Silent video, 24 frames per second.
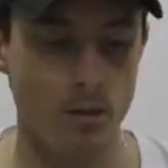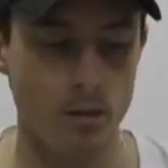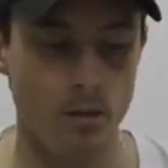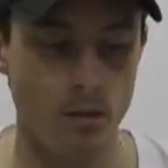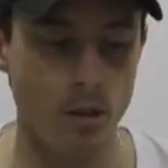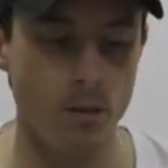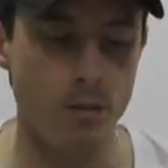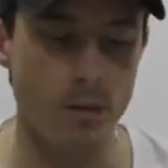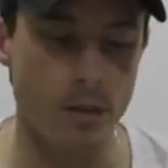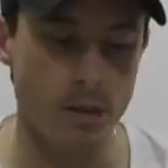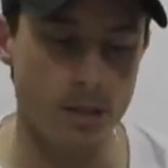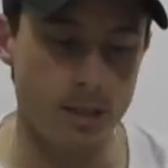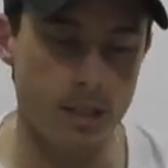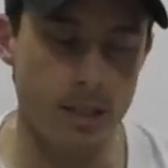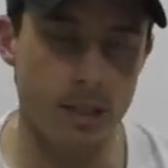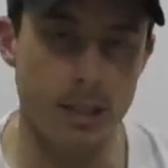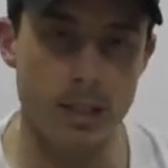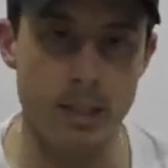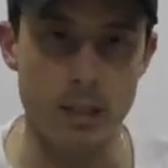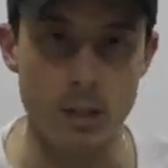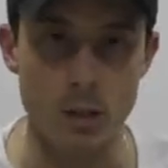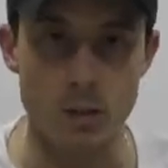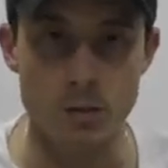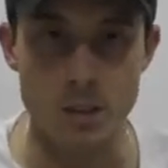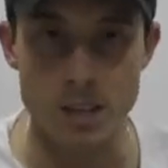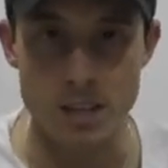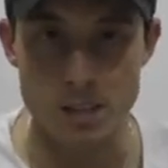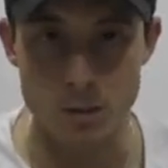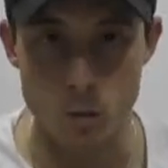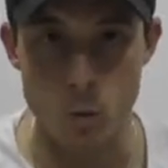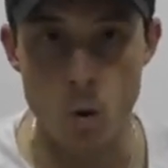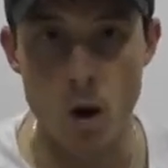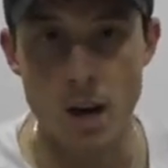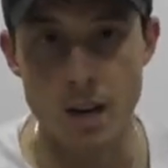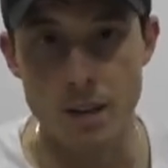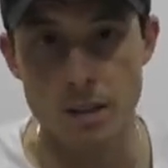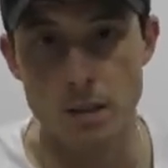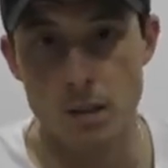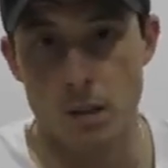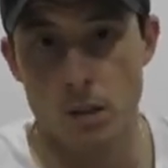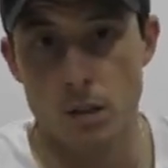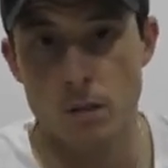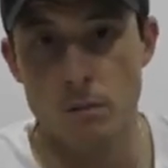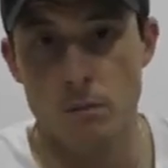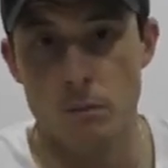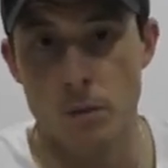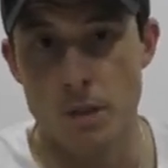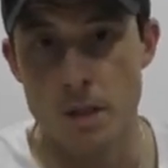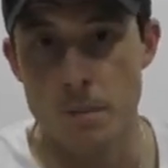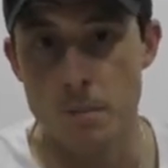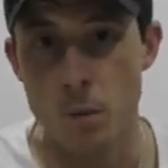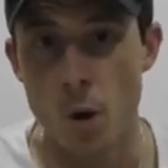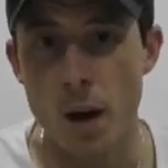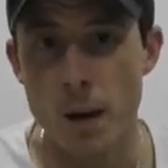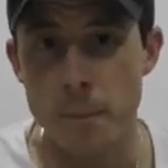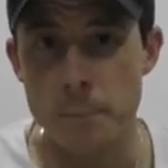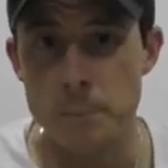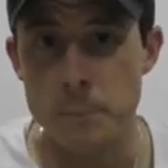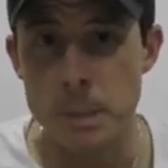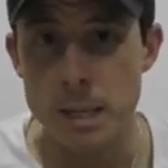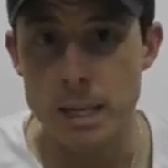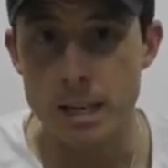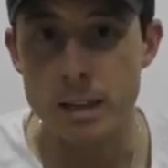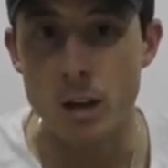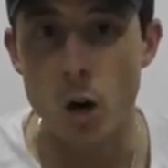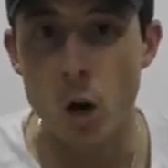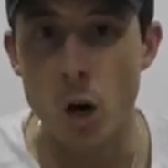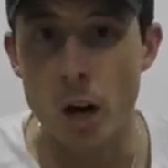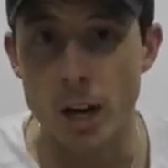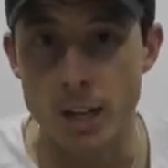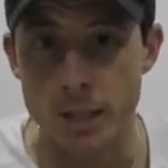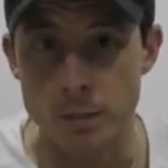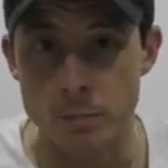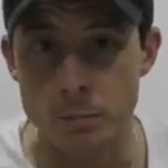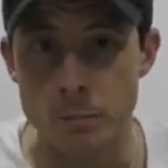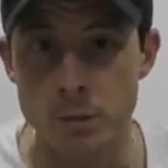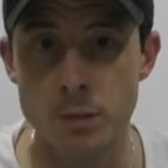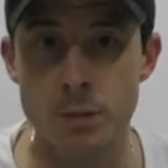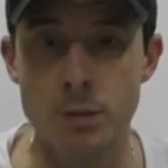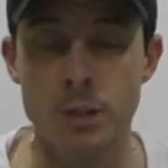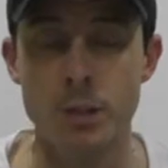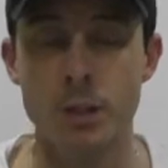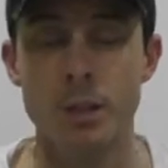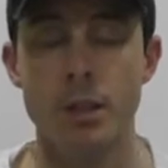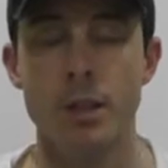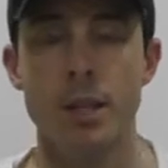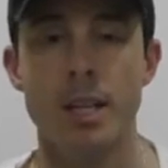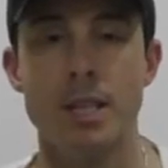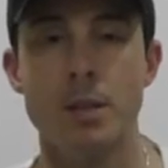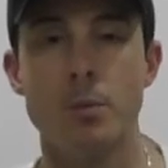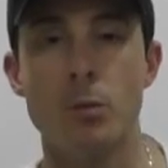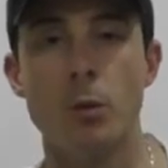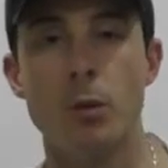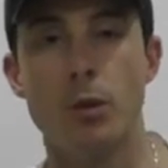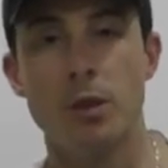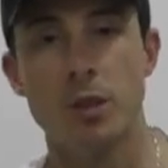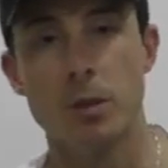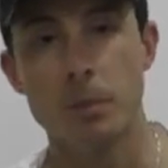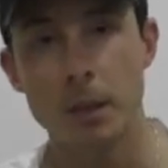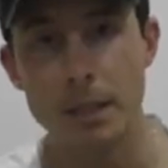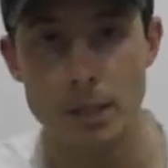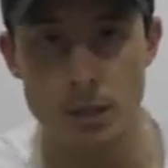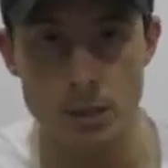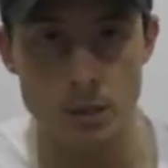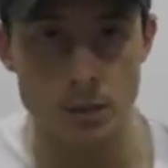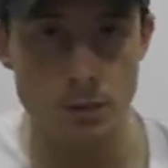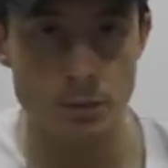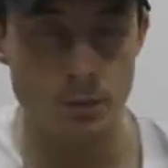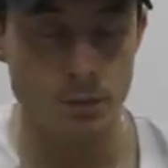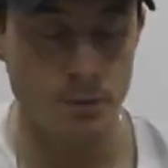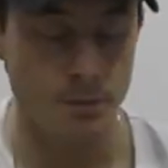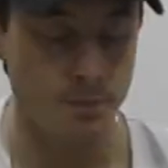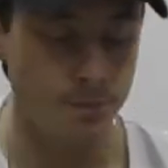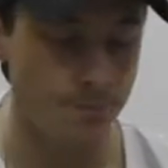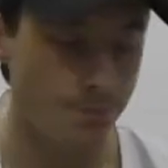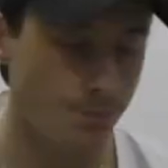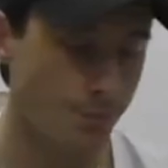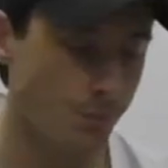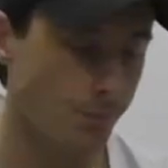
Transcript: obviously, you know, these are quite, you know, when you're buying big items, it's more expensive.